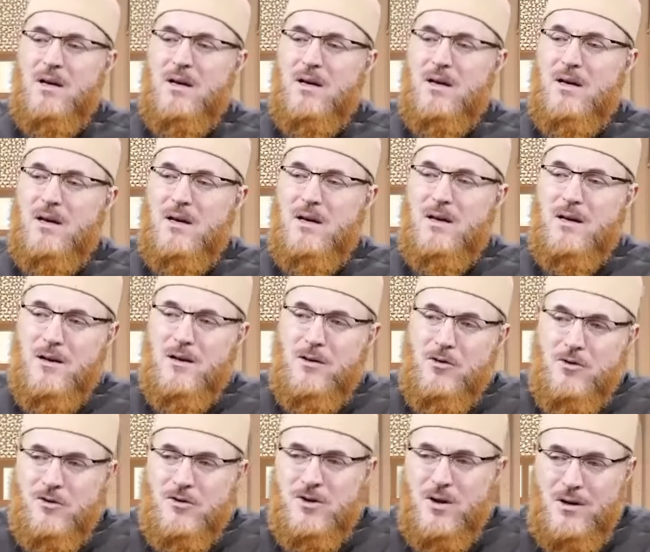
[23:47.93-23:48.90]

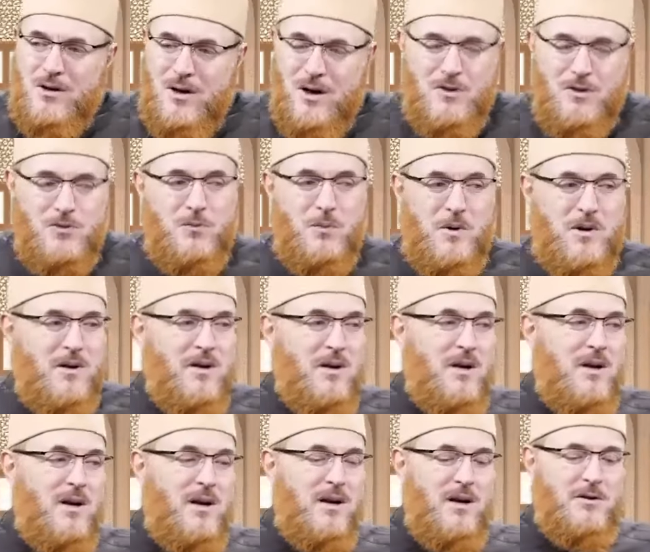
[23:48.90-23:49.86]
lost her husband
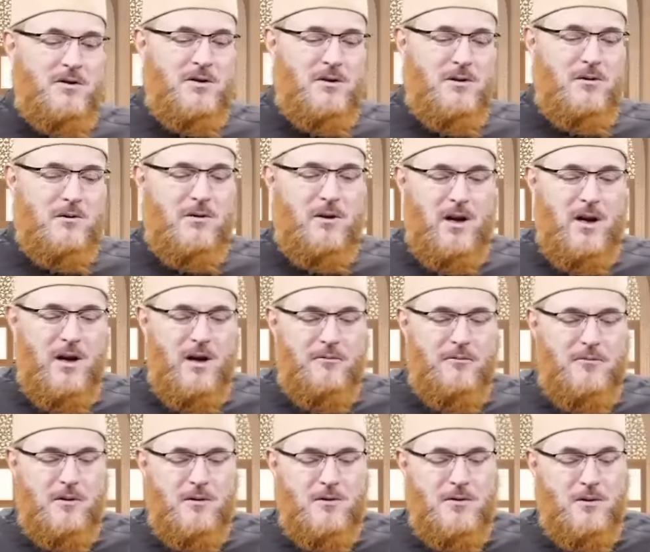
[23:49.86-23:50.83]
and she's looking
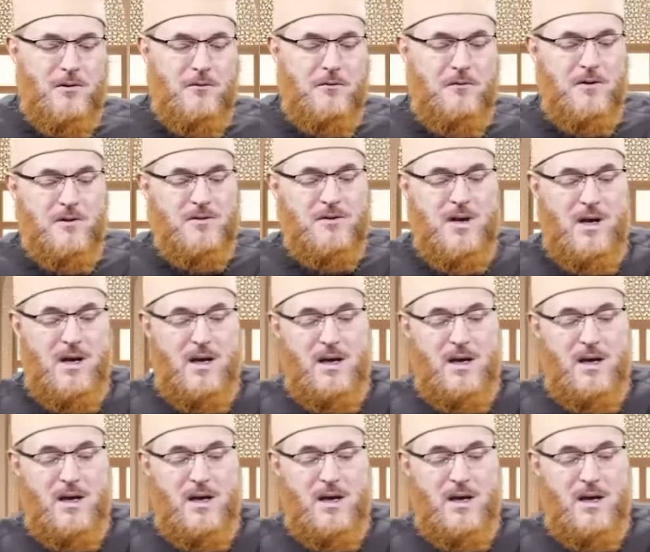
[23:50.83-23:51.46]
after the orphans,